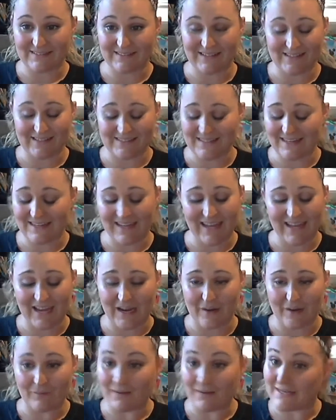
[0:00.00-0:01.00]
I didn't
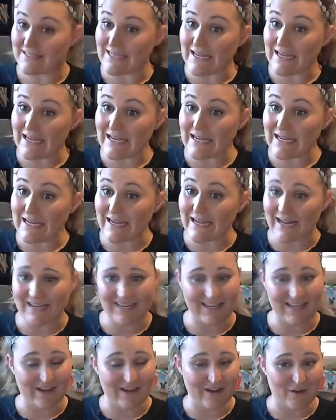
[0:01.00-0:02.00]
care what it did. I
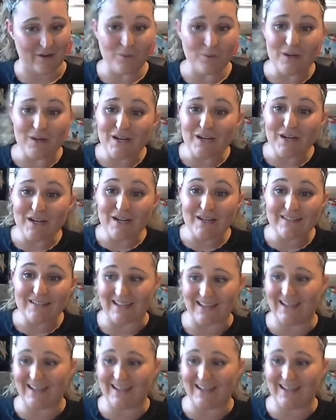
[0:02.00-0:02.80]
didn't care how it worked.